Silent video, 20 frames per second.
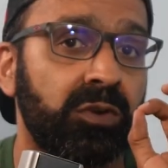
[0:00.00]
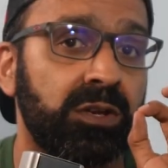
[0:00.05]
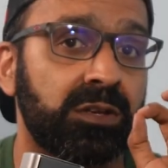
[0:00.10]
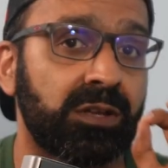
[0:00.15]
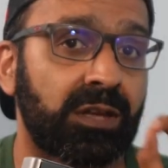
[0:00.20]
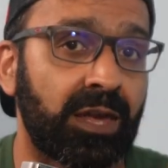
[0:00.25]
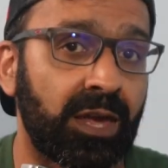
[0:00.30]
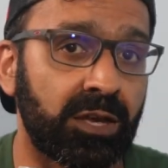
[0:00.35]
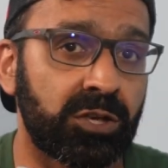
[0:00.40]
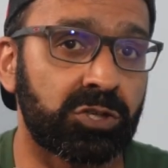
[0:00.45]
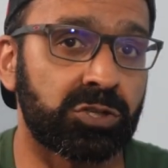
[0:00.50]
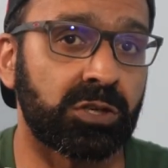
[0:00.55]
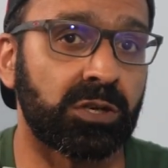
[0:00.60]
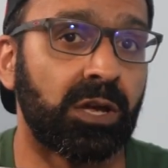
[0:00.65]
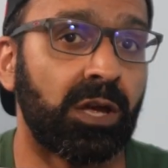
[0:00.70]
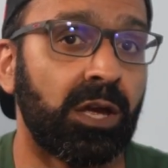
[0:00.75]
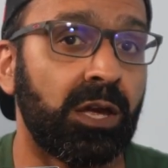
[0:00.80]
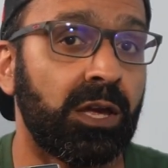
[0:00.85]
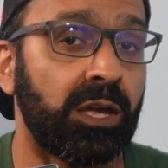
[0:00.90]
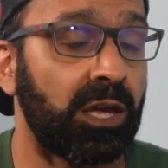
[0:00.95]
an indication
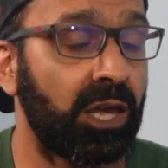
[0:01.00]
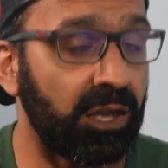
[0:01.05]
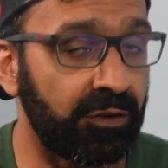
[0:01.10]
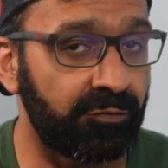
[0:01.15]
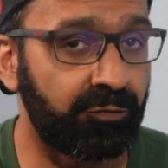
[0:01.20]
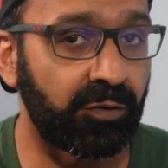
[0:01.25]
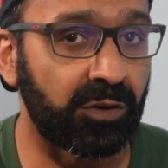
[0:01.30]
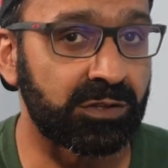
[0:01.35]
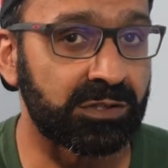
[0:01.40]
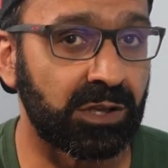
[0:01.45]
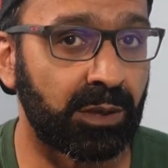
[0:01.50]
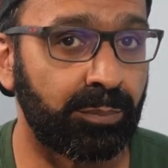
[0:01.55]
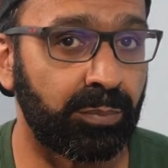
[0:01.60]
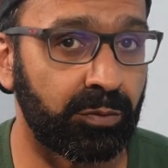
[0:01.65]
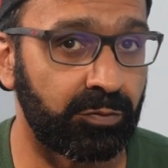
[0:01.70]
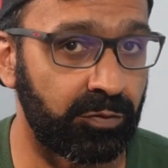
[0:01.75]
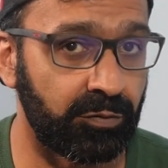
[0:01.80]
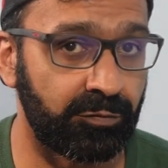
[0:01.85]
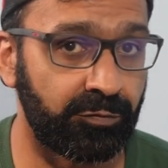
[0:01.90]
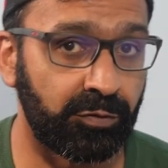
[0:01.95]
if, for
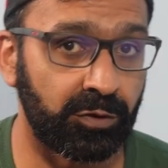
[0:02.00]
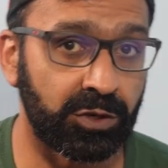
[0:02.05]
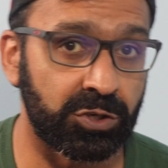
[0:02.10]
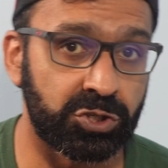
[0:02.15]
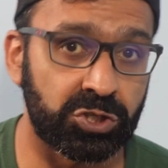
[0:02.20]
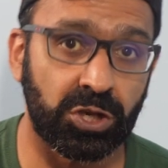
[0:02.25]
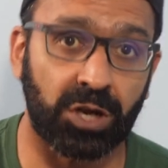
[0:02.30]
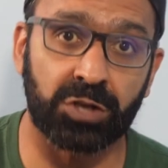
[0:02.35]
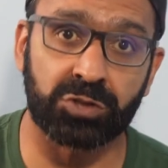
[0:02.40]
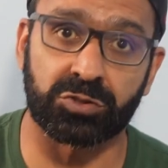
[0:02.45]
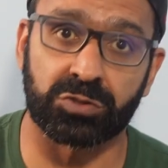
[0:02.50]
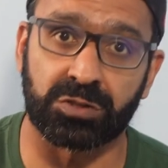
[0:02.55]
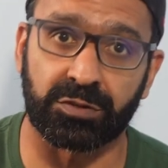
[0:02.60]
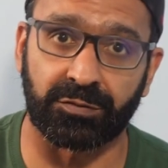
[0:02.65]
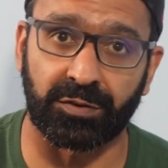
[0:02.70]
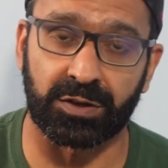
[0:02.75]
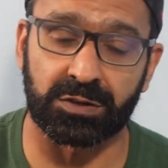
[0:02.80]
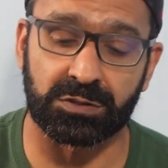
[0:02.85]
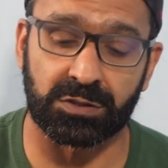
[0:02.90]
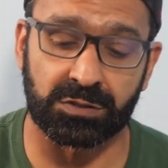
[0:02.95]
example, if you fully charge your
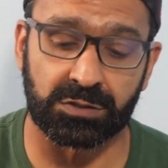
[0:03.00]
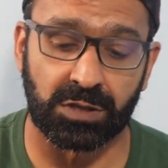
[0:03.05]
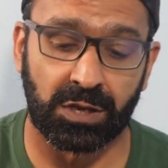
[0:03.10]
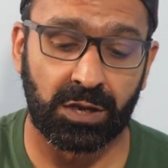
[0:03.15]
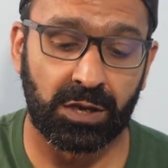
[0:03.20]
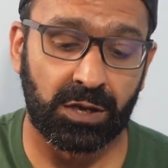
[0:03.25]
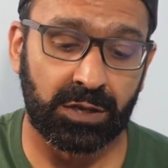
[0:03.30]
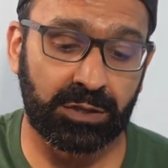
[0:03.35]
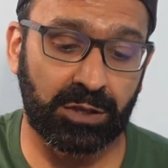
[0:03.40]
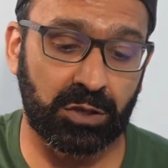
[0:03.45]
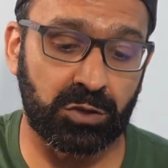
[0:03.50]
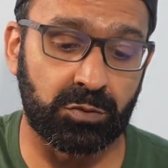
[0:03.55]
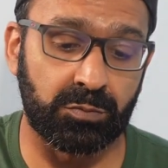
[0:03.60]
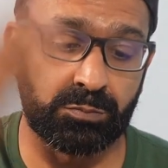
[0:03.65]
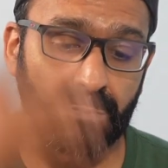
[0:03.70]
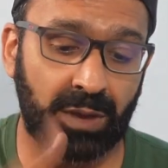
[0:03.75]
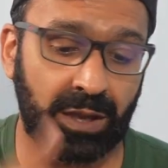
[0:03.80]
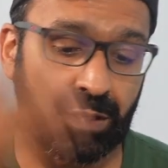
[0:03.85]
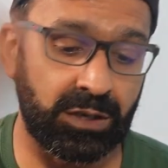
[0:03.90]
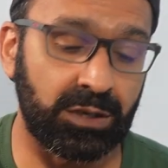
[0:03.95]
devices, that you
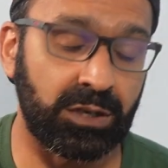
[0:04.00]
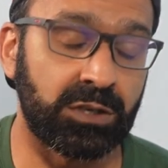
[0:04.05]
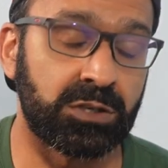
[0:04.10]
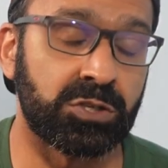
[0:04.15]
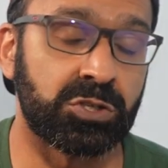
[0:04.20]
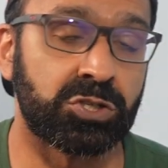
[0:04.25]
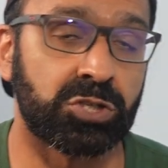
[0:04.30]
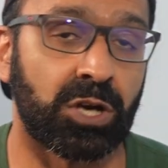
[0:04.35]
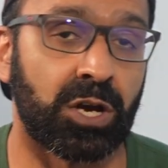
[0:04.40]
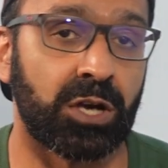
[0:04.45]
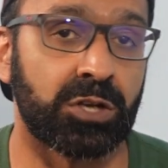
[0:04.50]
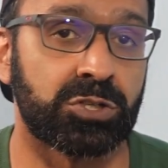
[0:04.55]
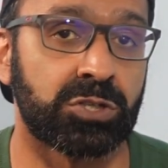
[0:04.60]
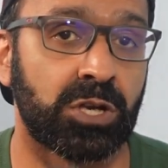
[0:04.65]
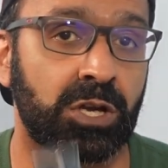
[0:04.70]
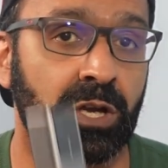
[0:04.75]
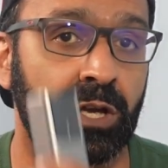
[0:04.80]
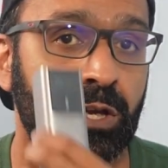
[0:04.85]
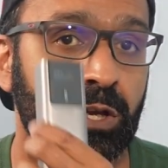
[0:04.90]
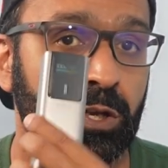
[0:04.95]
may need to charge
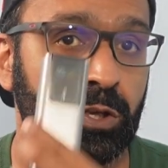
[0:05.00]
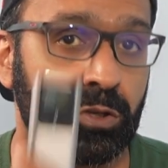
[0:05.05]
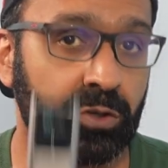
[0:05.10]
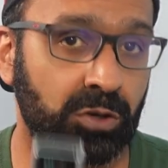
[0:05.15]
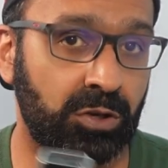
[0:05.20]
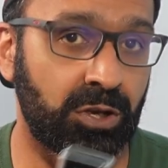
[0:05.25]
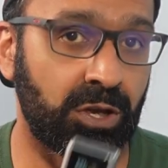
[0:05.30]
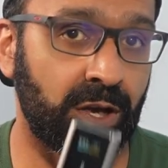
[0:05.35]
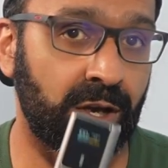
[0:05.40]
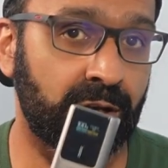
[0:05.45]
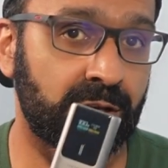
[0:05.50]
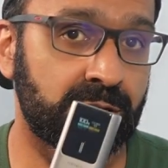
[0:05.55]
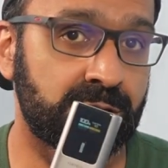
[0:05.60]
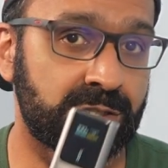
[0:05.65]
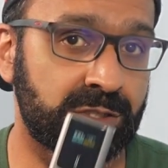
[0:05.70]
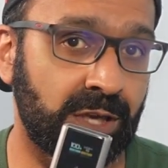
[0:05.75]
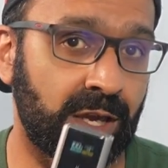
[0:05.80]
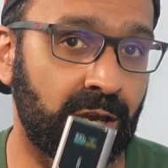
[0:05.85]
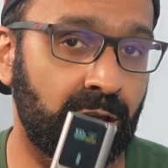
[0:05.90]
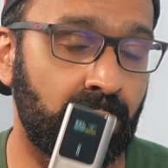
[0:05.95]
your
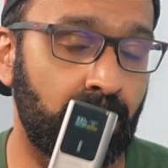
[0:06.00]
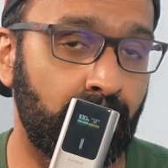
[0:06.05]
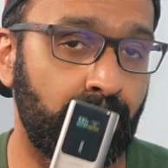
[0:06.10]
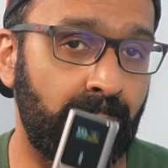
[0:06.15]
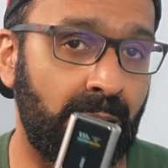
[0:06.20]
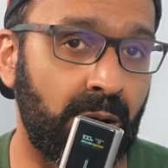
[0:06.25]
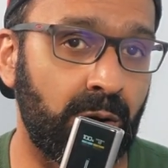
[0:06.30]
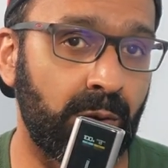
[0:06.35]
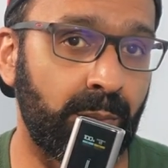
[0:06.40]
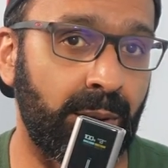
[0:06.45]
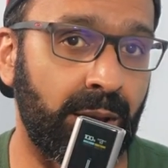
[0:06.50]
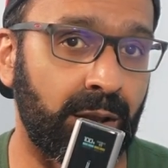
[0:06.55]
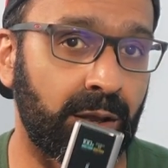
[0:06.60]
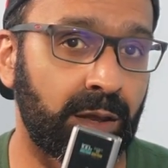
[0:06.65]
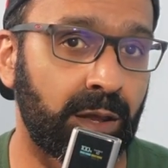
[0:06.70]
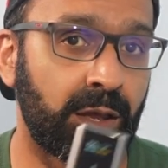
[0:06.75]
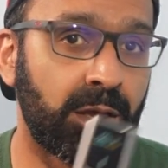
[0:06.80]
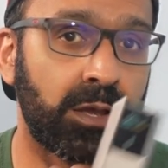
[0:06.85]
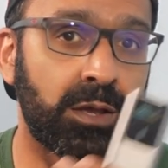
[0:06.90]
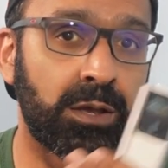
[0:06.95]
CUKTech power bank.